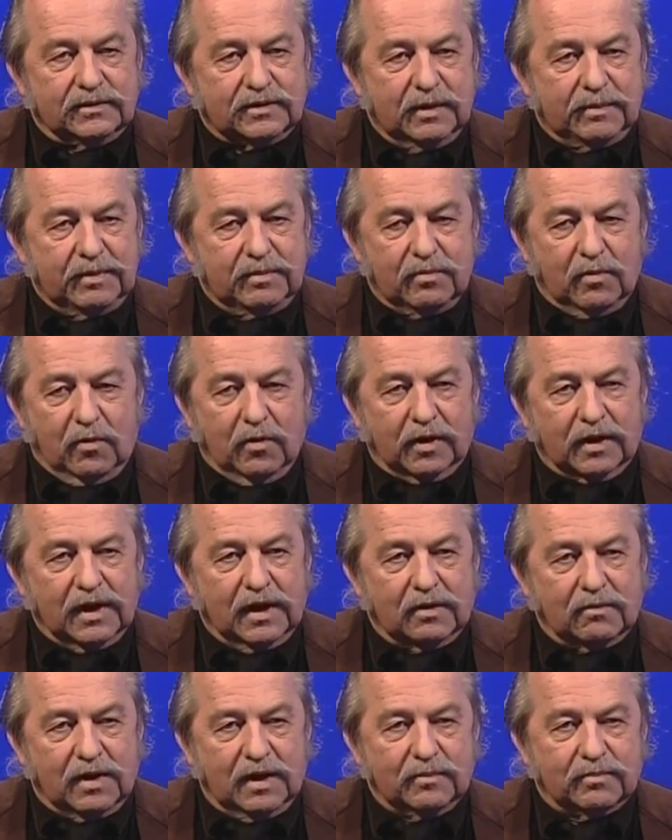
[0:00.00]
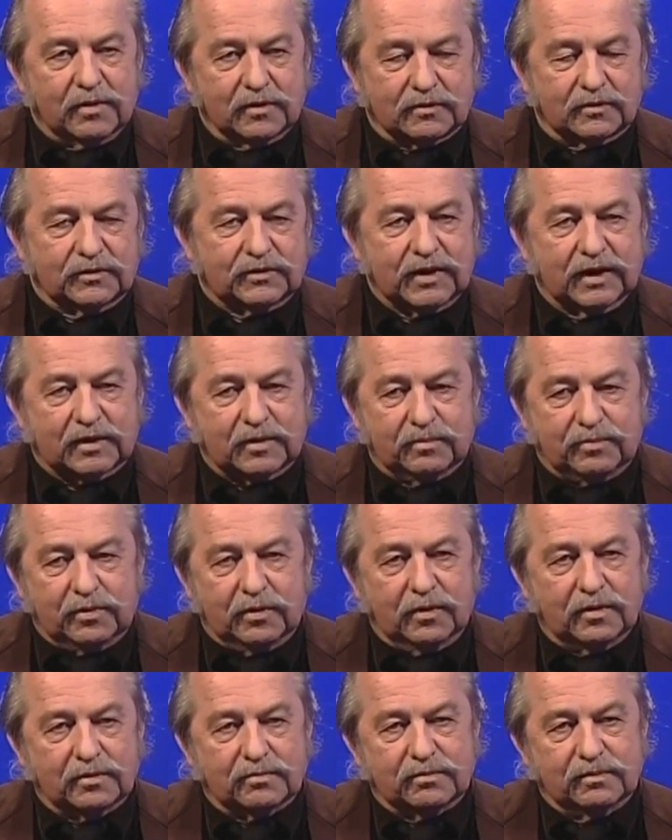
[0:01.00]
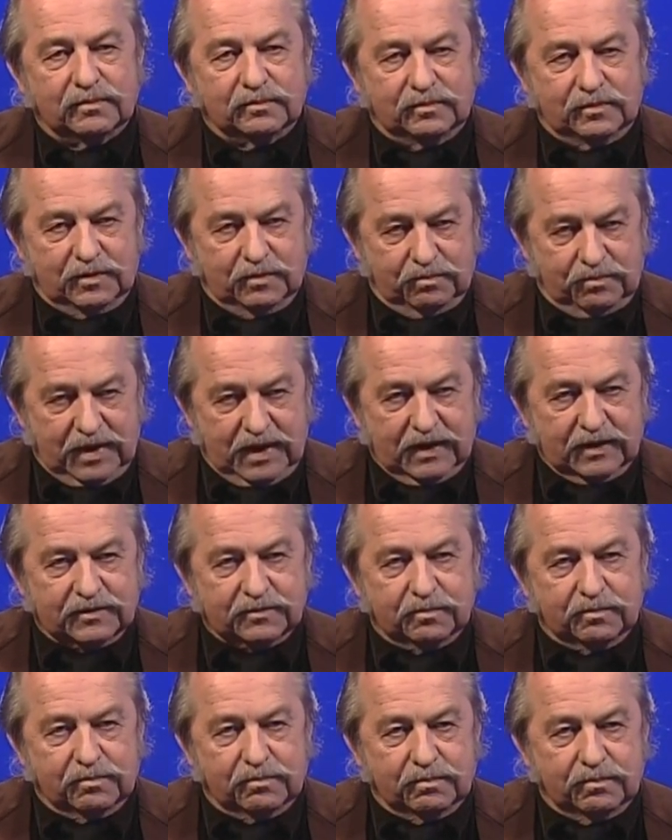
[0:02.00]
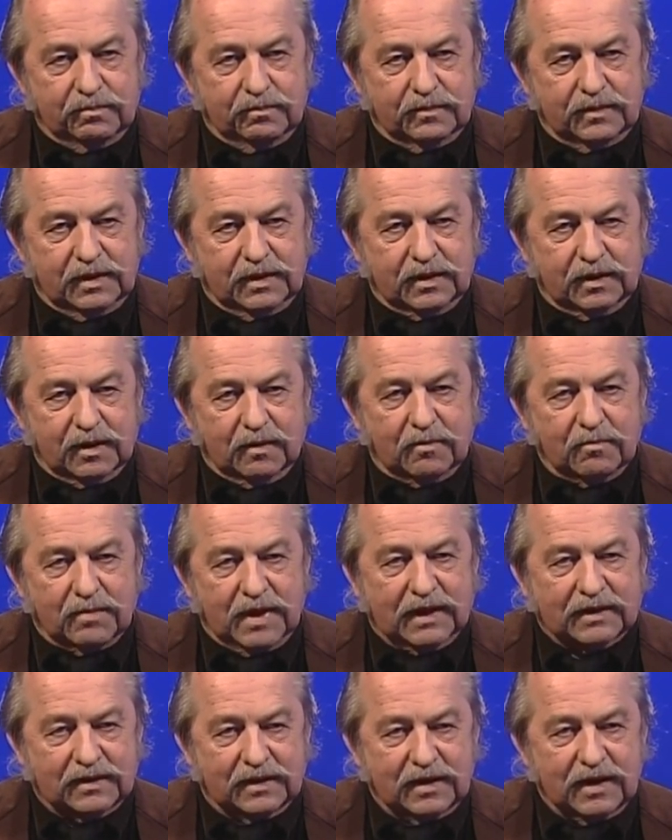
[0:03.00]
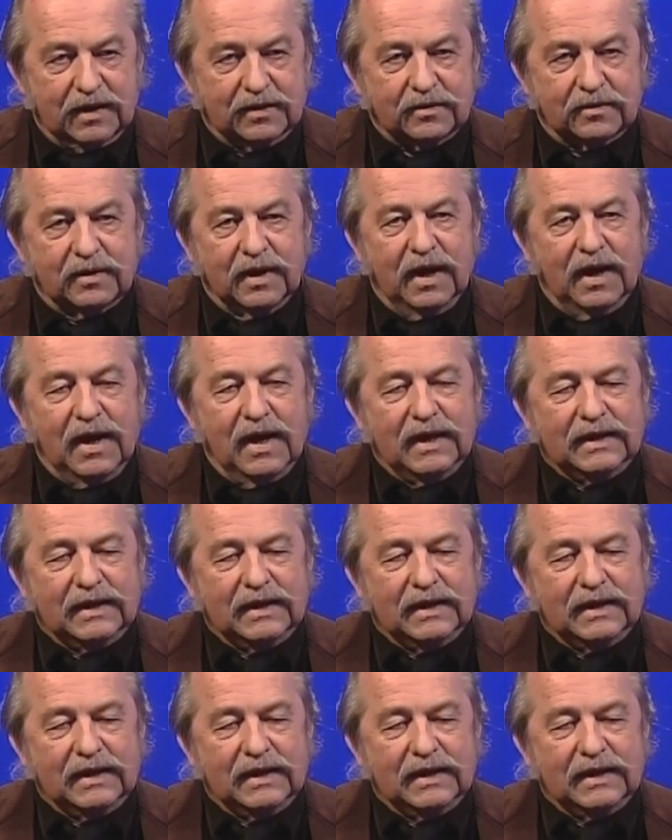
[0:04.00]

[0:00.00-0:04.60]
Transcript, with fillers: J P. Morgan had to write a personal check to pull the, the banks and the government back together.